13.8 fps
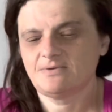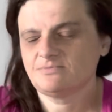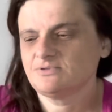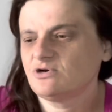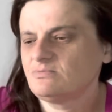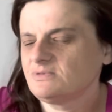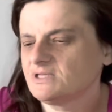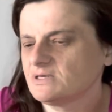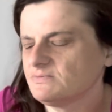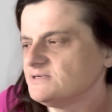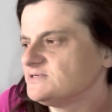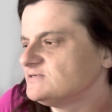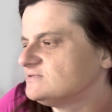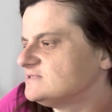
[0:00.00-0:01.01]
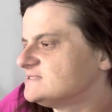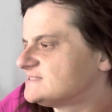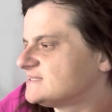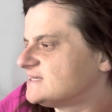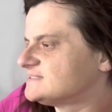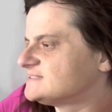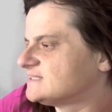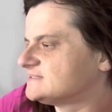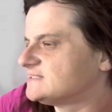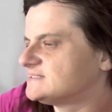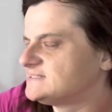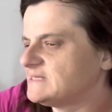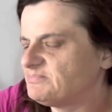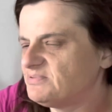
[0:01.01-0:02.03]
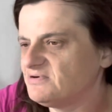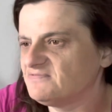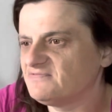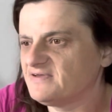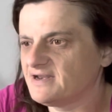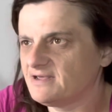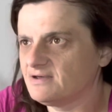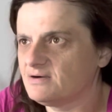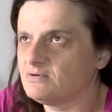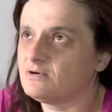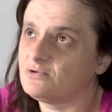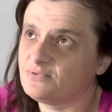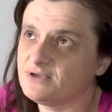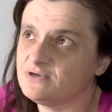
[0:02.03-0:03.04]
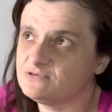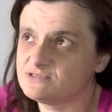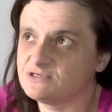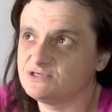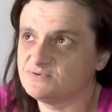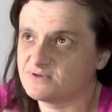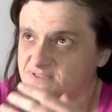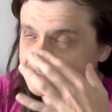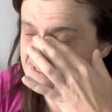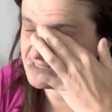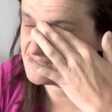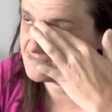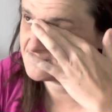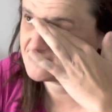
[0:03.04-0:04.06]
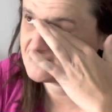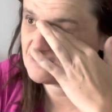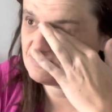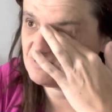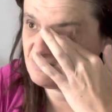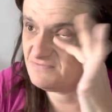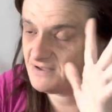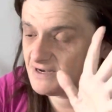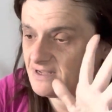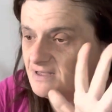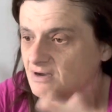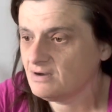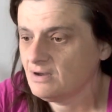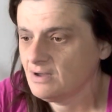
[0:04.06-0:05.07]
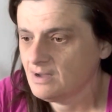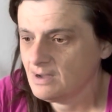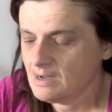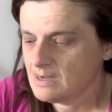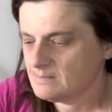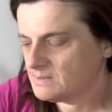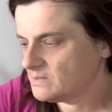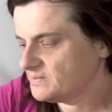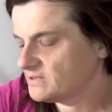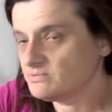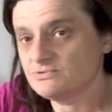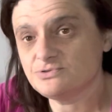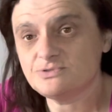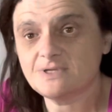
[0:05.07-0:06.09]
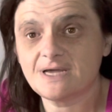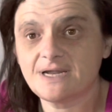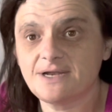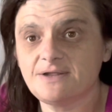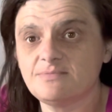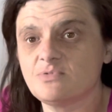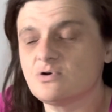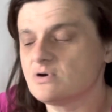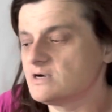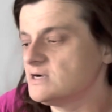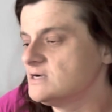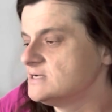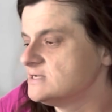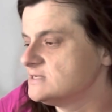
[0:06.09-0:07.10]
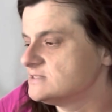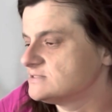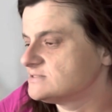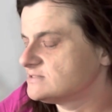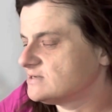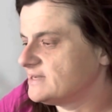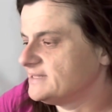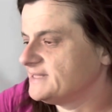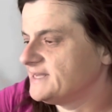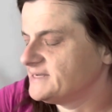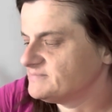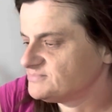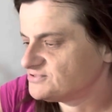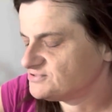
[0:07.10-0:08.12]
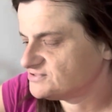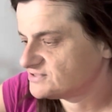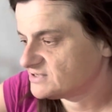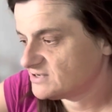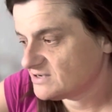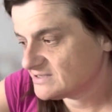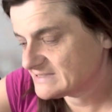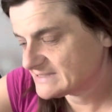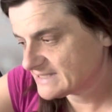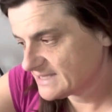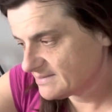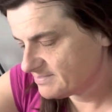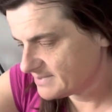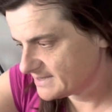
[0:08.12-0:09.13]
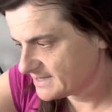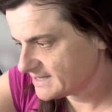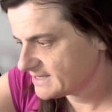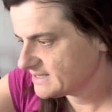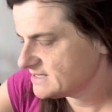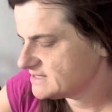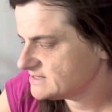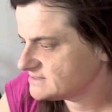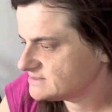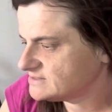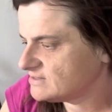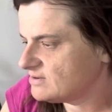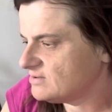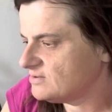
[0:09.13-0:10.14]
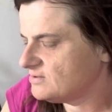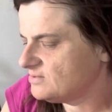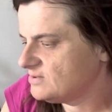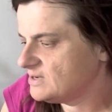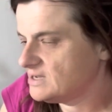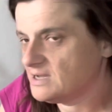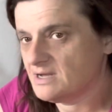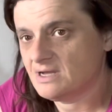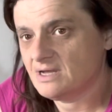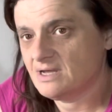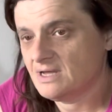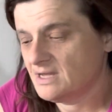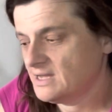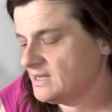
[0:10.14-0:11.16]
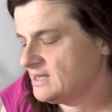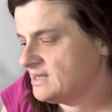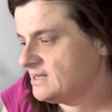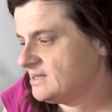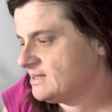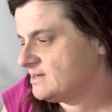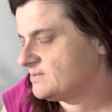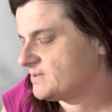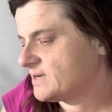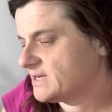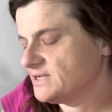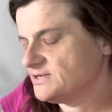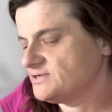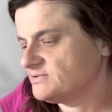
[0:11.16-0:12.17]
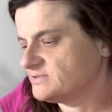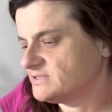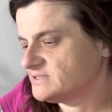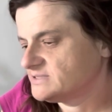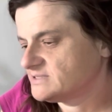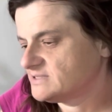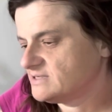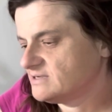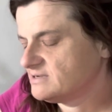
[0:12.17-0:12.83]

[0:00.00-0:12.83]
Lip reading: normally we do this as a separate video, or we used to do it as a separate video, but we don't do that anymore. So, and the hamsters are all sleeping, so we're gonna do this